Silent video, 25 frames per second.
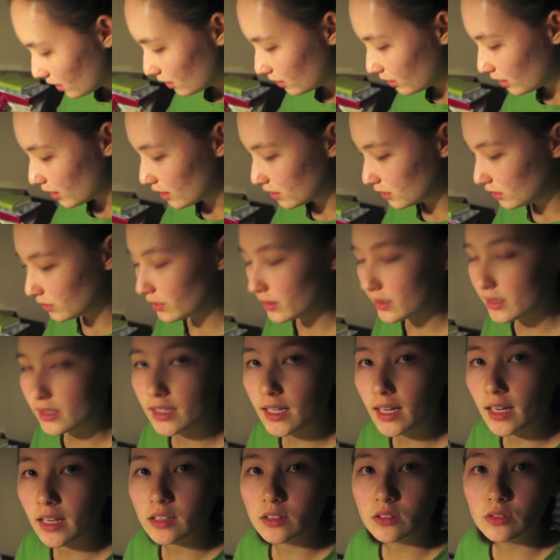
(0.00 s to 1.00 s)
Okay, so it
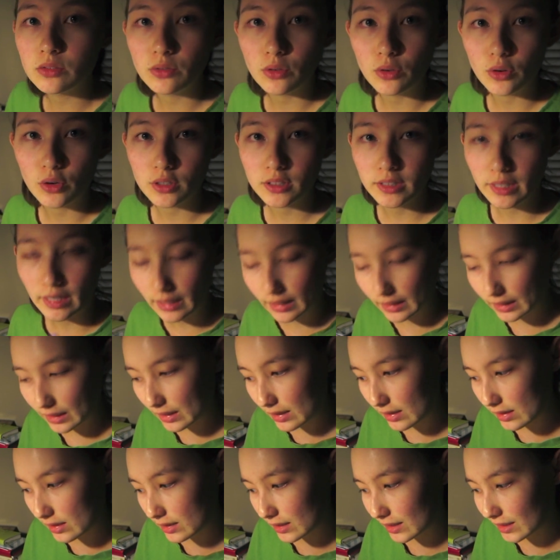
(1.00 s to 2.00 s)
says for
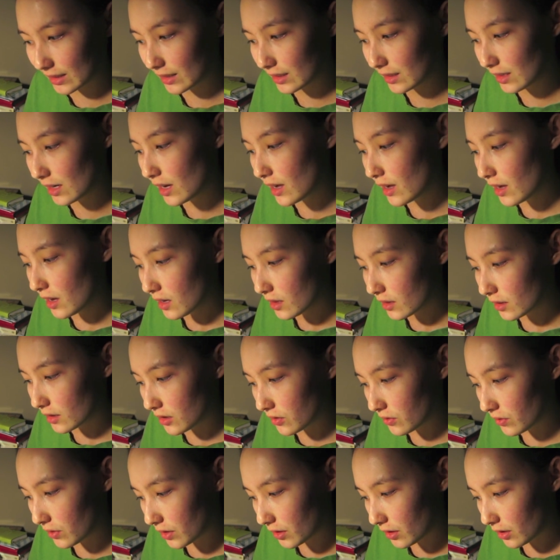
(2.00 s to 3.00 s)
delicate skin,
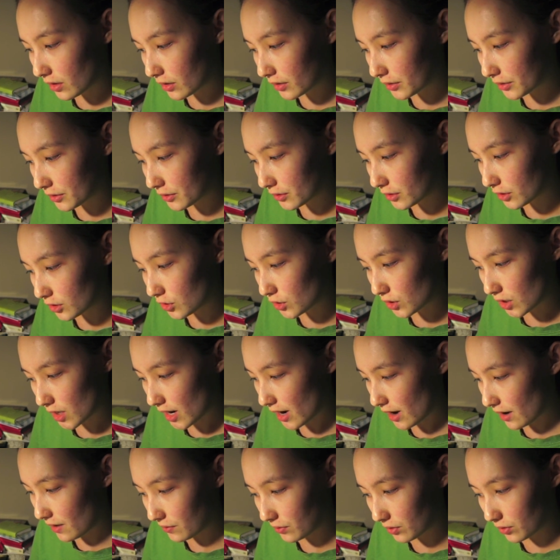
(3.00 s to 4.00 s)
leave it on to
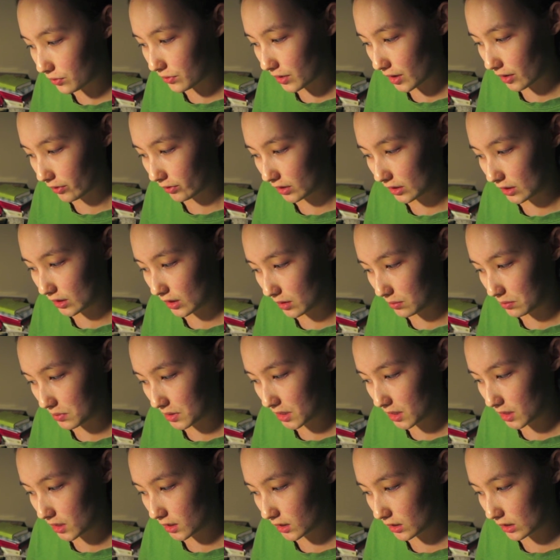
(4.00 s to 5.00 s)
dry for 5 to 10
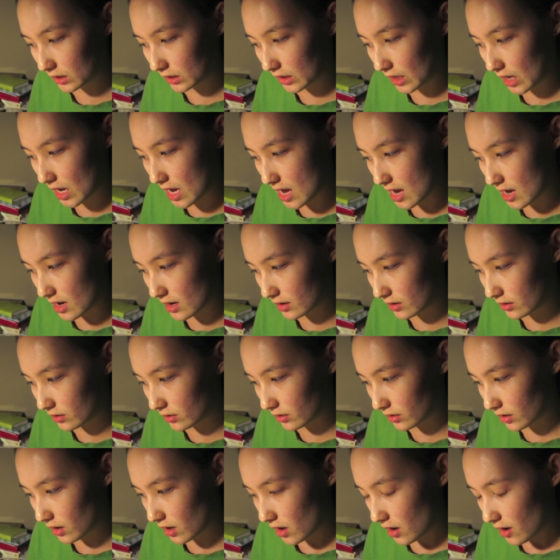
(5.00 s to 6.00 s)
minutes and
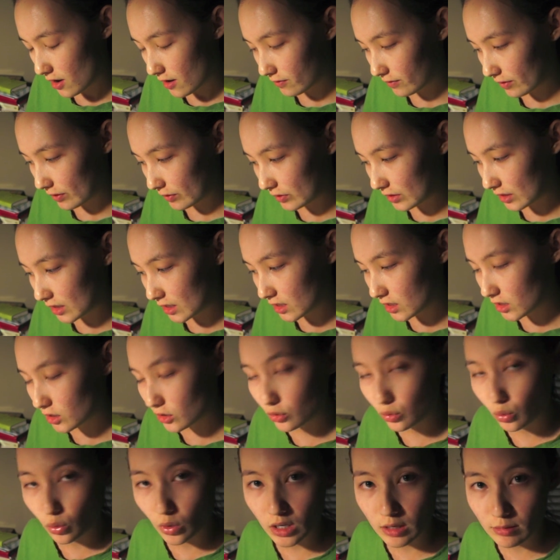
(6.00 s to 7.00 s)
15 to
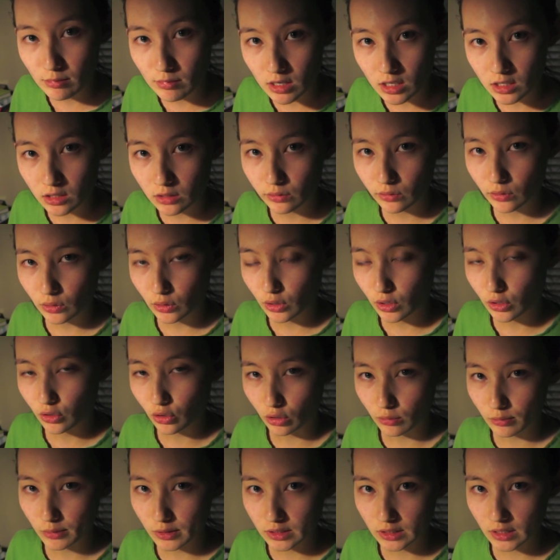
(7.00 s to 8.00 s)
20 minutes for
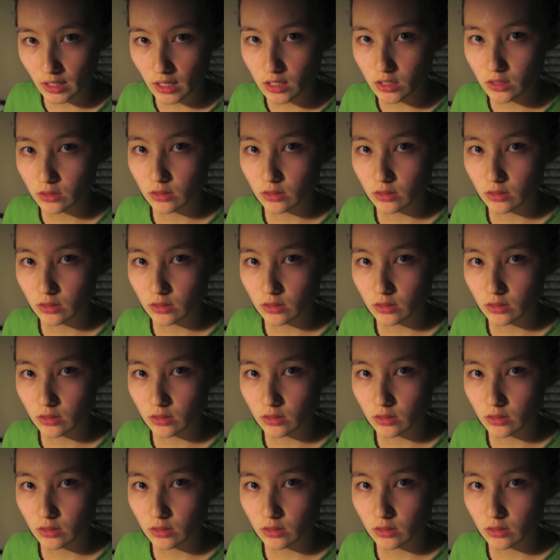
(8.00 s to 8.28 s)
normal skin.